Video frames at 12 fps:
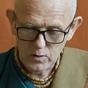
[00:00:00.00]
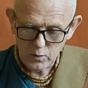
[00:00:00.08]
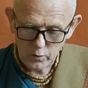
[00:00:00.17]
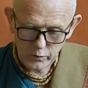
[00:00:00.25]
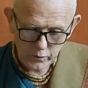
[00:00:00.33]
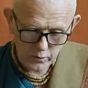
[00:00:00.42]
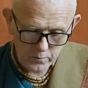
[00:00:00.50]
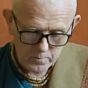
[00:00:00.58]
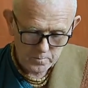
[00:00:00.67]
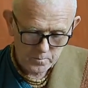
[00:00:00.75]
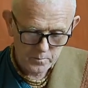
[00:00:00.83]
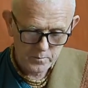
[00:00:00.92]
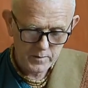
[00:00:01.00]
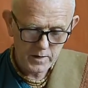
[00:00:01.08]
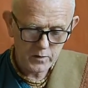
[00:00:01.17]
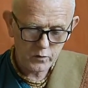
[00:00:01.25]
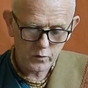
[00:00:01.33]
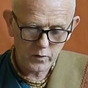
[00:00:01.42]
Also
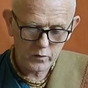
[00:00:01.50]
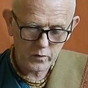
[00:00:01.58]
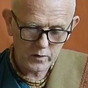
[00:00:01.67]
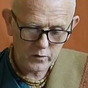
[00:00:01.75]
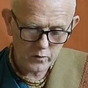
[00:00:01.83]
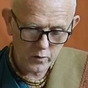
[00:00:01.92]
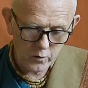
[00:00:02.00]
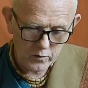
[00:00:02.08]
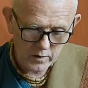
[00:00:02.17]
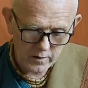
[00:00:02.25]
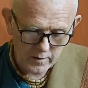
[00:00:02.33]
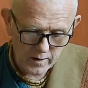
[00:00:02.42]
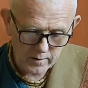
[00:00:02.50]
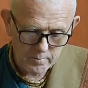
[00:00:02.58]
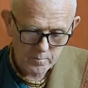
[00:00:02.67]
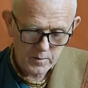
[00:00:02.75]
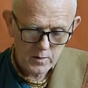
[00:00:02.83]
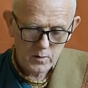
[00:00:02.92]
interesting to note here that
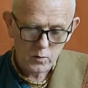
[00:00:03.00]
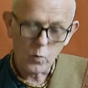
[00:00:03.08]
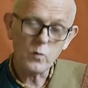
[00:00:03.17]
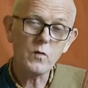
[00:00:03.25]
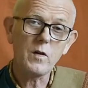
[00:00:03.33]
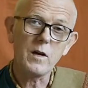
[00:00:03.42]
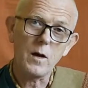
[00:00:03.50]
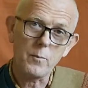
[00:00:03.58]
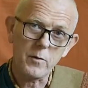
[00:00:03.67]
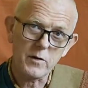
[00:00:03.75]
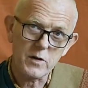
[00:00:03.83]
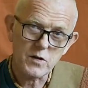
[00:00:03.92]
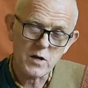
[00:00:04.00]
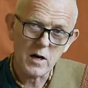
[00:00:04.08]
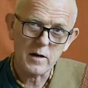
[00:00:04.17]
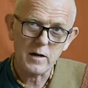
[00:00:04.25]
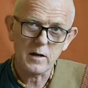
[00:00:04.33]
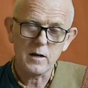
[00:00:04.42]
Kunti
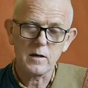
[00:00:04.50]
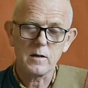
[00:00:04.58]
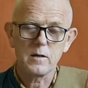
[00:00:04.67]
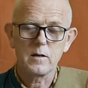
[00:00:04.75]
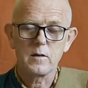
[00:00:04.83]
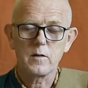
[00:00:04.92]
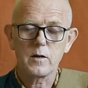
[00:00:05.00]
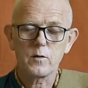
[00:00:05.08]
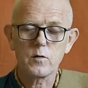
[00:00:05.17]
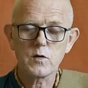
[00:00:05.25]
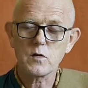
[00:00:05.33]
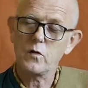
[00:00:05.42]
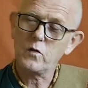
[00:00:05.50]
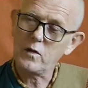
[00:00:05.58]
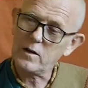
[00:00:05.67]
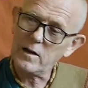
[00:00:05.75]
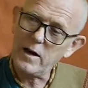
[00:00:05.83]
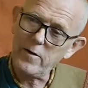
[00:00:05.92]
apratijanihi, that Krishna is
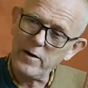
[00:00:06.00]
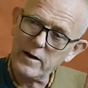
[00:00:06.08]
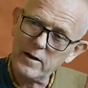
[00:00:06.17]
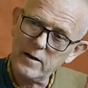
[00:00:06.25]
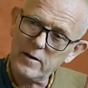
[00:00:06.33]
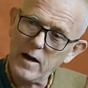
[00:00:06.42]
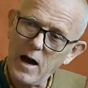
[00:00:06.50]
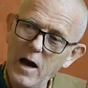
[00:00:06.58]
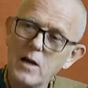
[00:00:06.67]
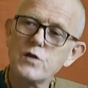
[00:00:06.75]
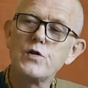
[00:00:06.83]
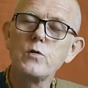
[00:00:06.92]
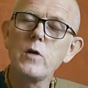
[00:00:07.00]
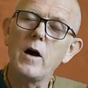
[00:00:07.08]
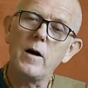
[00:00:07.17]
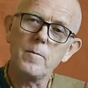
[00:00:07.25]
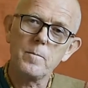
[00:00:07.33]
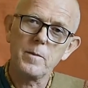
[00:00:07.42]
declaring
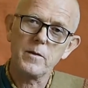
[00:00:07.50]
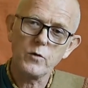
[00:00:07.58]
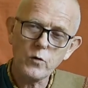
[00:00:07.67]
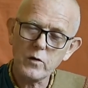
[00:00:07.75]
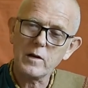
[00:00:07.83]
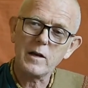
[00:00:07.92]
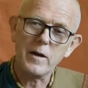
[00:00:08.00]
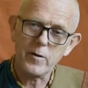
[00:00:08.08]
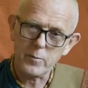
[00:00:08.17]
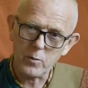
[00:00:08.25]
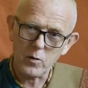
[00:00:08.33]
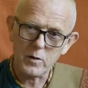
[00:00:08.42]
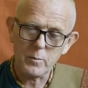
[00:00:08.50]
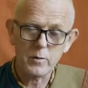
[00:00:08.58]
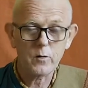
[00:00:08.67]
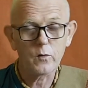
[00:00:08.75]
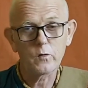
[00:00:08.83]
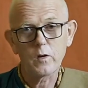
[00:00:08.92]
Arjuna, you declare it boldly,
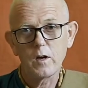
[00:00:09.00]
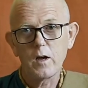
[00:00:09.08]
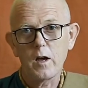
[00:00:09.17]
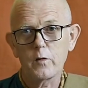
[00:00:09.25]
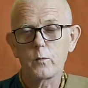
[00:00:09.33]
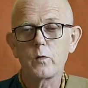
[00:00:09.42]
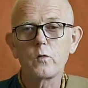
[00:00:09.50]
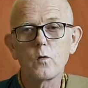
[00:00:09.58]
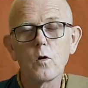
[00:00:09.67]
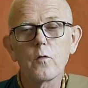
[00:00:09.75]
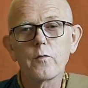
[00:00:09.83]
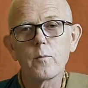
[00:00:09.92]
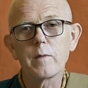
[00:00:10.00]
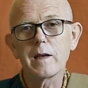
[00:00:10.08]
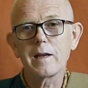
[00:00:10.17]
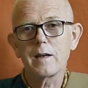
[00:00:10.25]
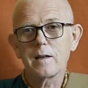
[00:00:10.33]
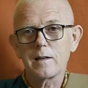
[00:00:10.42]
because as we saw from
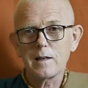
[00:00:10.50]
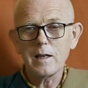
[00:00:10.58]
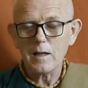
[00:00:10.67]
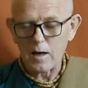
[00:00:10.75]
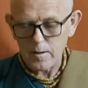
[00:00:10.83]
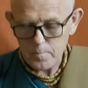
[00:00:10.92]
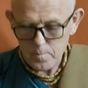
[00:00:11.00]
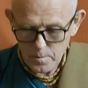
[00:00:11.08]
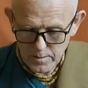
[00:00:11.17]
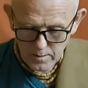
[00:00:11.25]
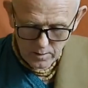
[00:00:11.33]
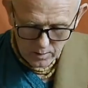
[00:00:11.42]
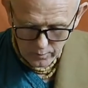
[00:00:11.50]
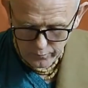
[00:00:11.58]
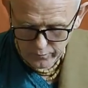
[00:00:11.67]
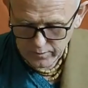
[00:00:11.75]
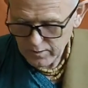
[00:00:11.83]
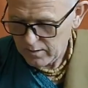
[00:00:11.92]
the Leela
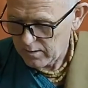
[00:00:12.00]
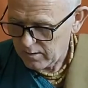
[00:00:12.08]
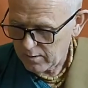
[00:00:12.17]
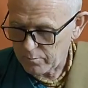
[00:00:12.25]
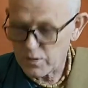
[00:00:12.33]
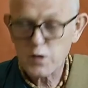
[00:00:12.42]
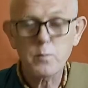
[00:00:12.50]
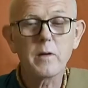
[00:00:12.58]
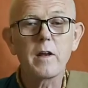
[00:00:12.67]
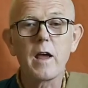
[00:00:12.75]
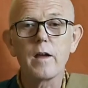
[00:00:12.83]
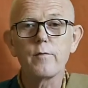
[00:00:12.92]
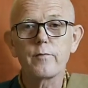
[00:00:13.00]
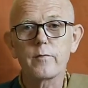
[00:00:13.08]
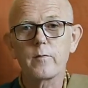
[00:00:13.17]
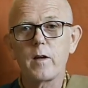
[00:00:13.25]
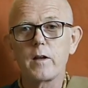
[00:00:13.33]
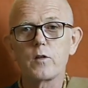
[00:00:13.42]
of Bhishma Dev
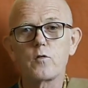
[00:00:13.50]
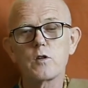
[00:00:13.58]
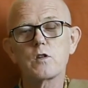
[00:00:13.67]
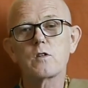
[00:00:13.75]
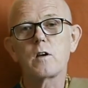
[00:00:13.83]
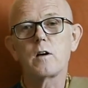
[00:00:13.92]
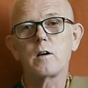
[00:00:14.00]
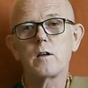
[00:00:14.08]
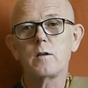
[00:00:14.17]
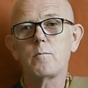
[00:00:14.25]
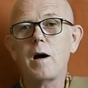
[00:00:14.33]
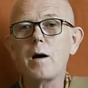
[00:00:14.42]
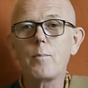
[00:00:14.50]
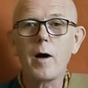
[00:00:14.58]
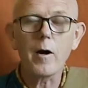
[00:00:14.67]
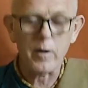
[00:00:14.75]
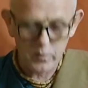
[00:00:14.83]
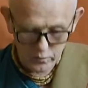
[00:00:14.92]
and Krishna and
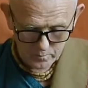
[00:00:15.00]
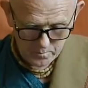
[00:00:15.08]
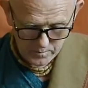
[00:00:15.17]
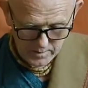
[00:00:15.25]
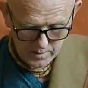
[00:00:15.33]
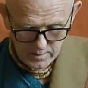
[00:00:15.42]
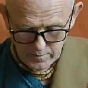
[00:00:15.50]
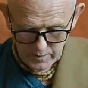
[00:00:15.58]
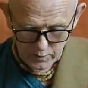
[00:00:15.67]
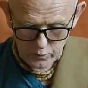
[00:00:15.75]
Mahabharat, that